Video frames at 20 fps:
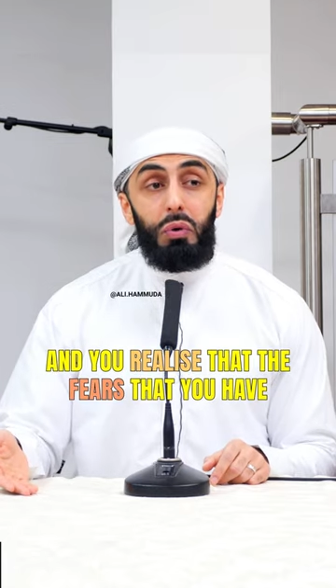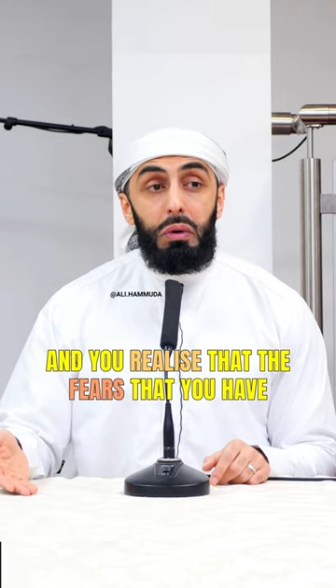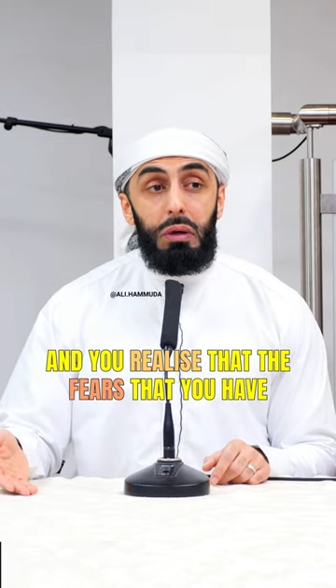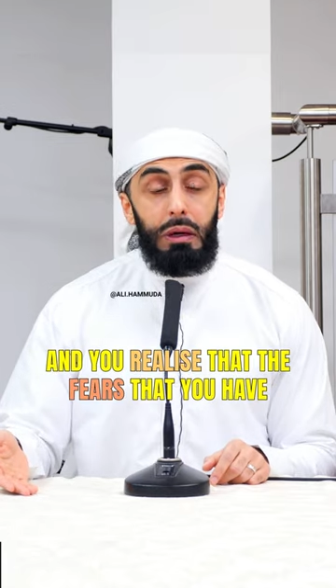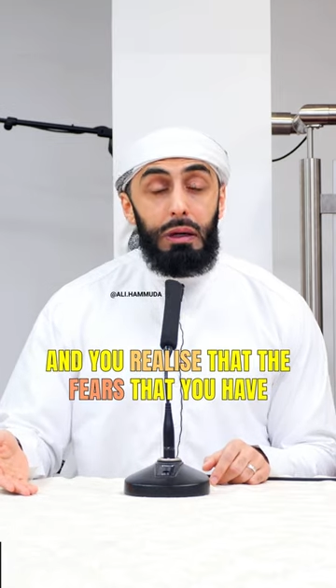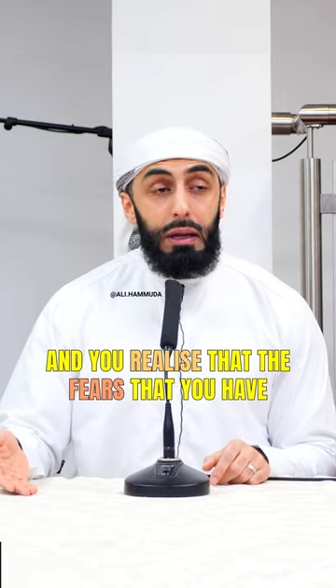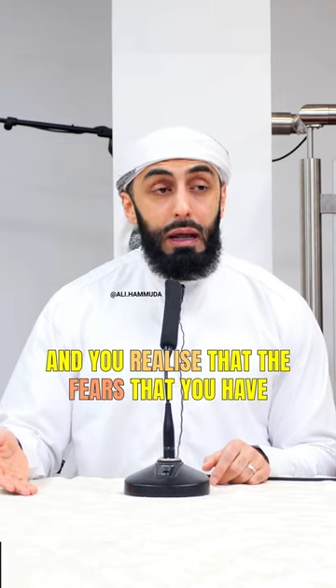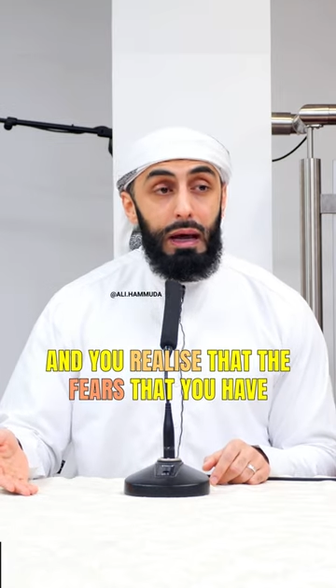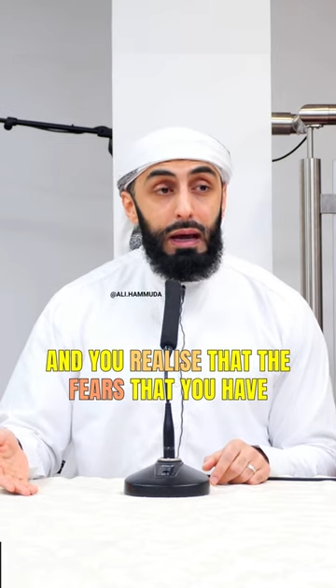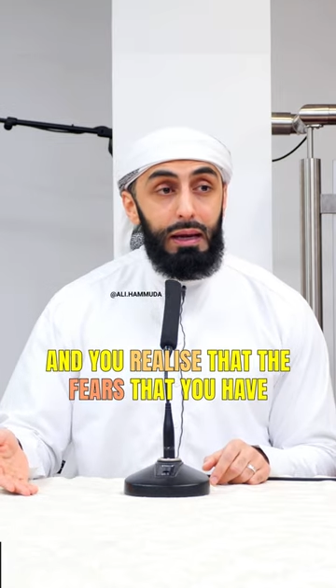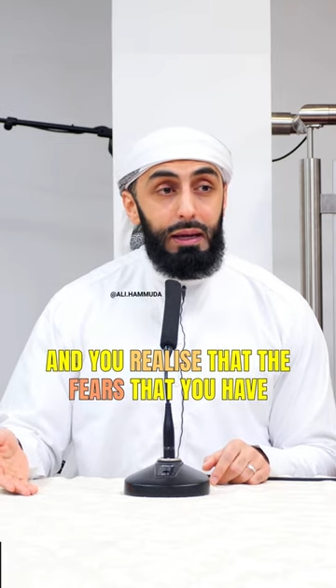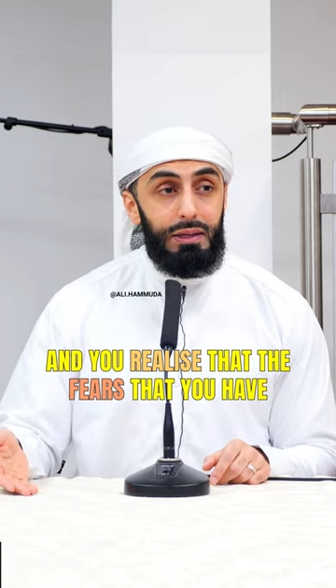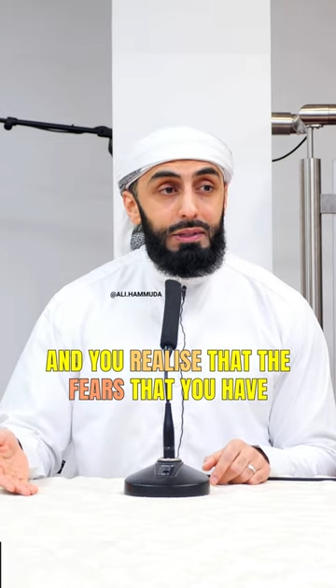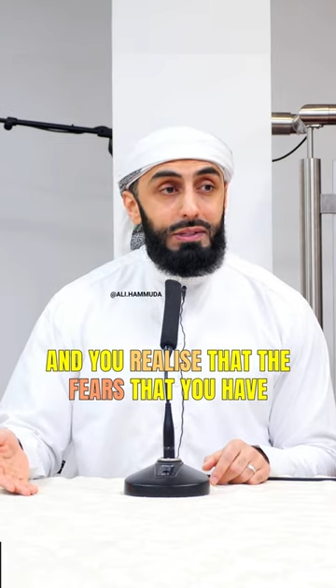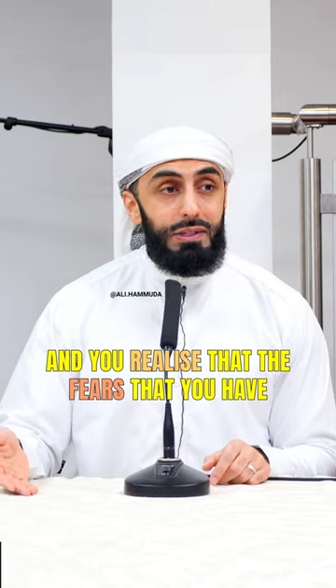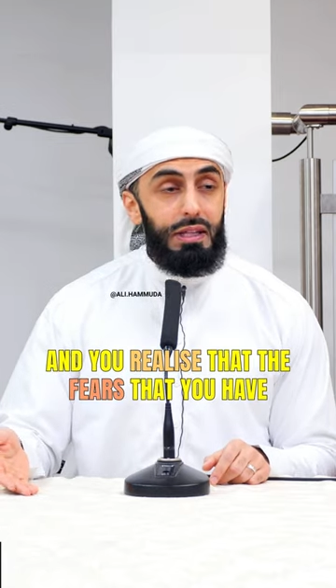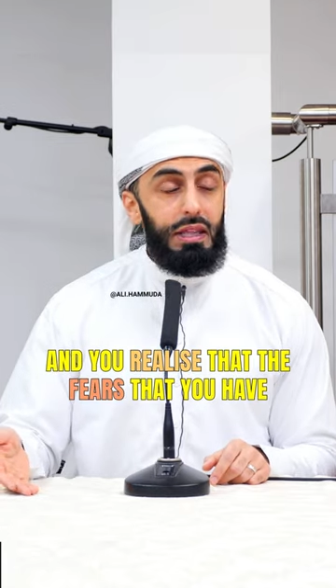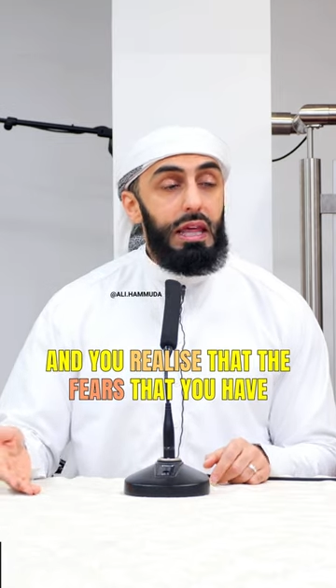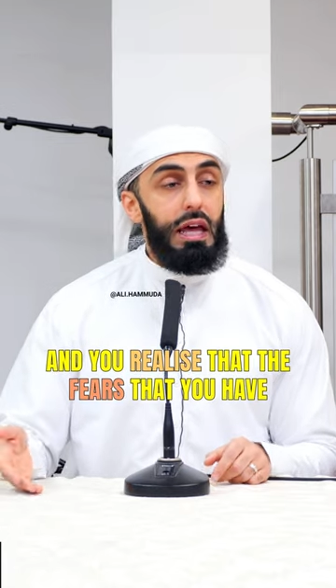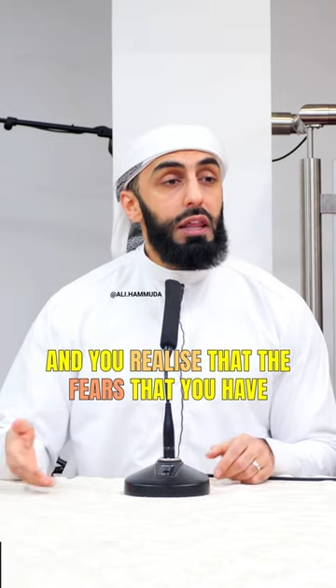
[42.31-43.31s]

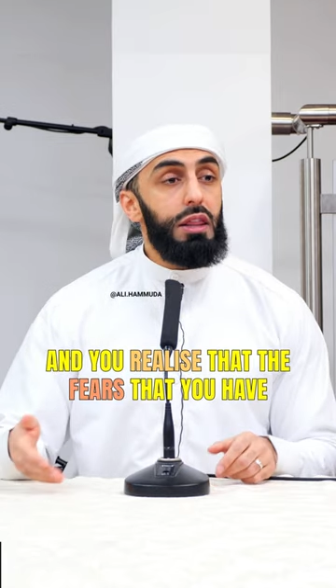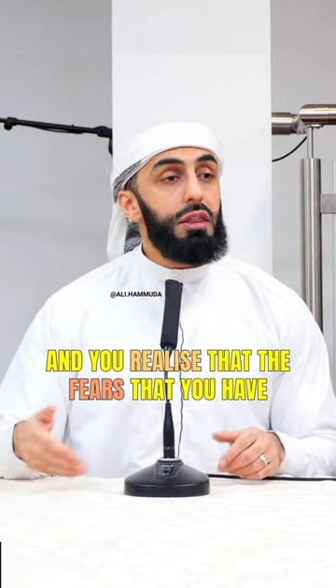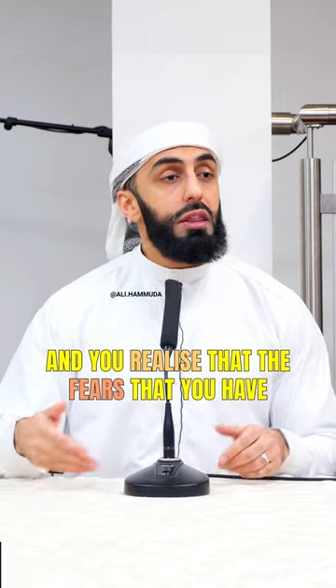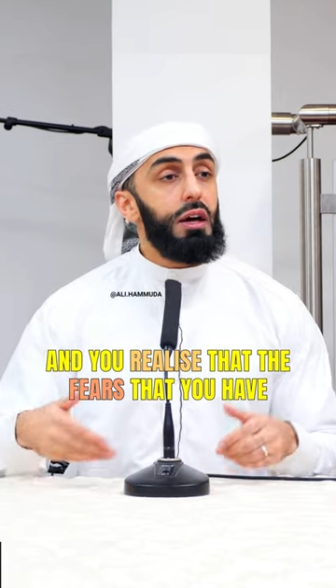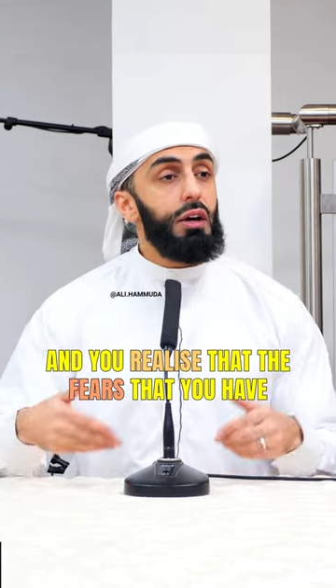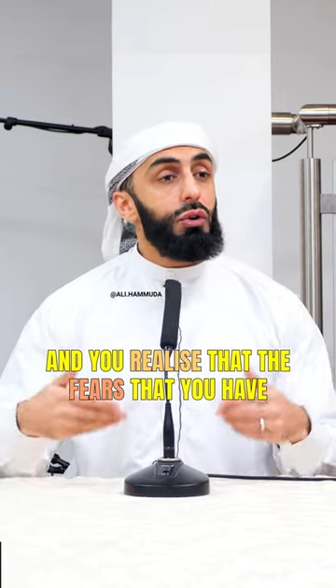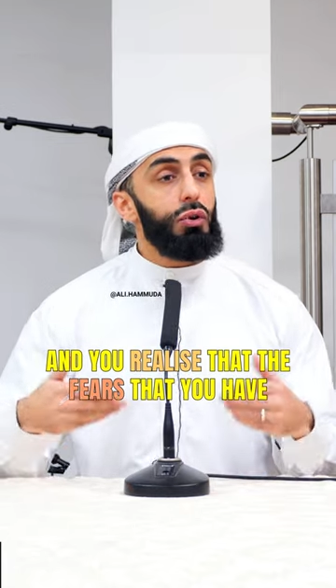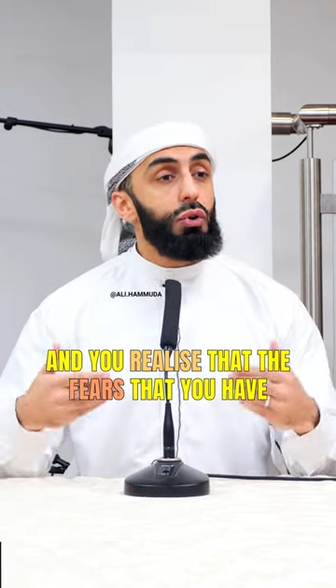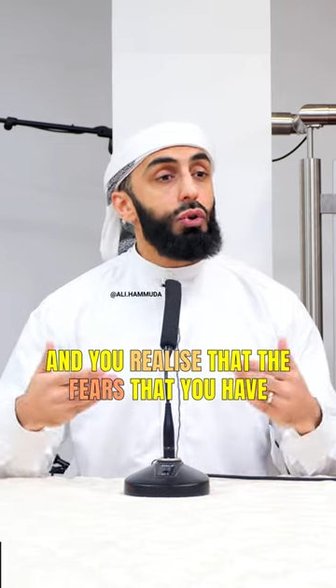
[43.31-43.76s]
realize that the